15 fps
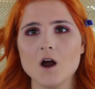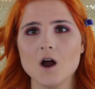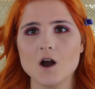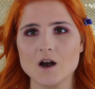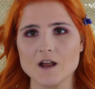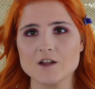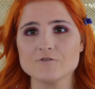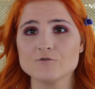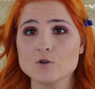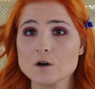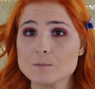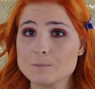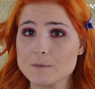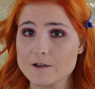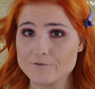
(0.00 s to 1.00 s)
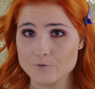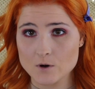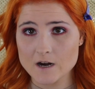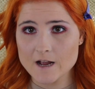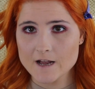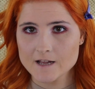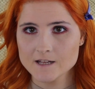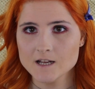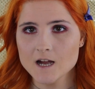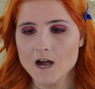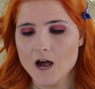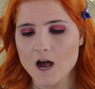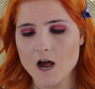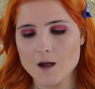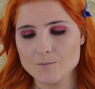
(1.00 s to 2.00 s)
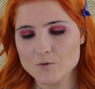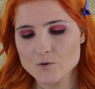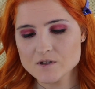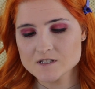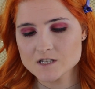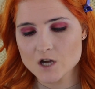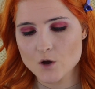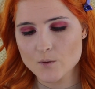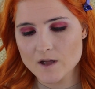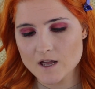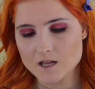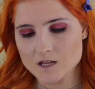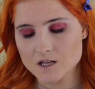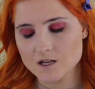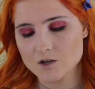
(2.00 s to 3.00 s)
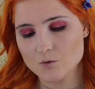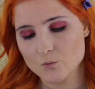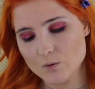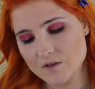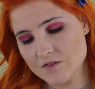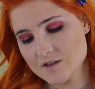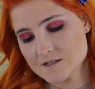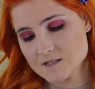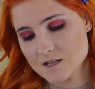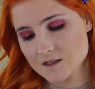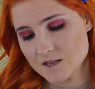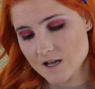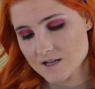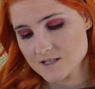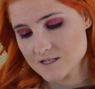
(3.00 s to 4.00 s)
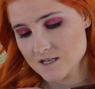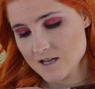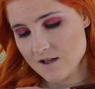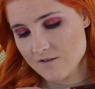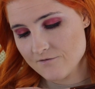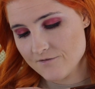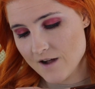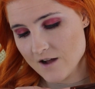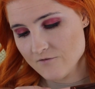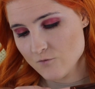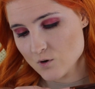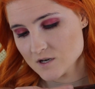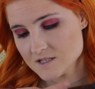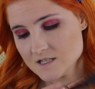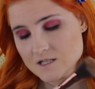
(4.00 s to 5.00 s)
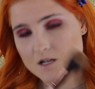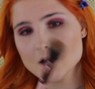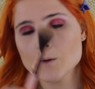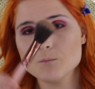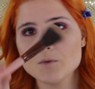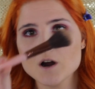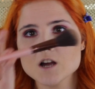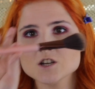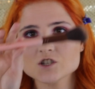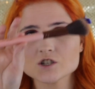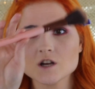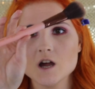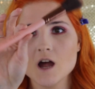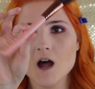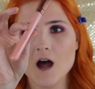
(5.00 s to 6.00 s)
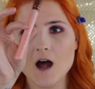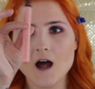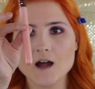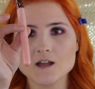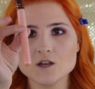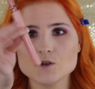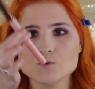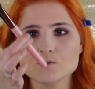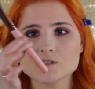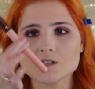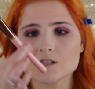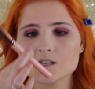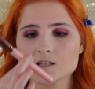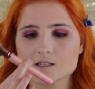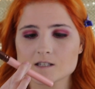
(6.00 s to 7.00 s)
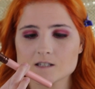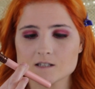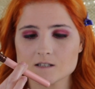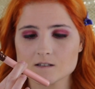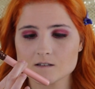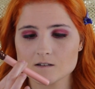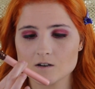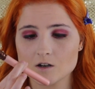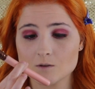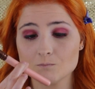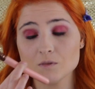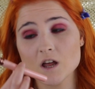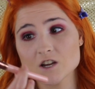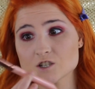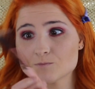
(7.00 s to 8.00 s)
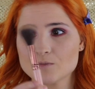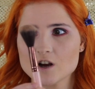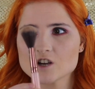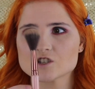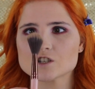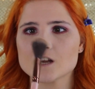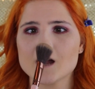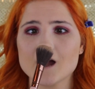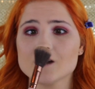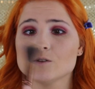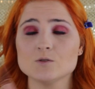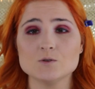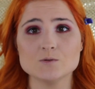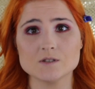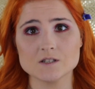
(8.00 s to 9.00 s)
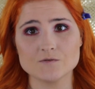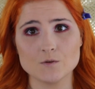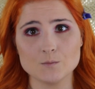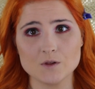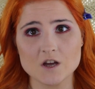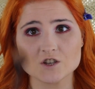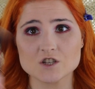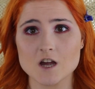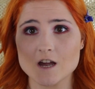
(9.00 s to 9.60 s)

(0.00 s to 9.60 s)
Alright, and for my forehead, I'm going to go in with this Luxie 514 brush. I use this, or blush brush. I don't use this for blush.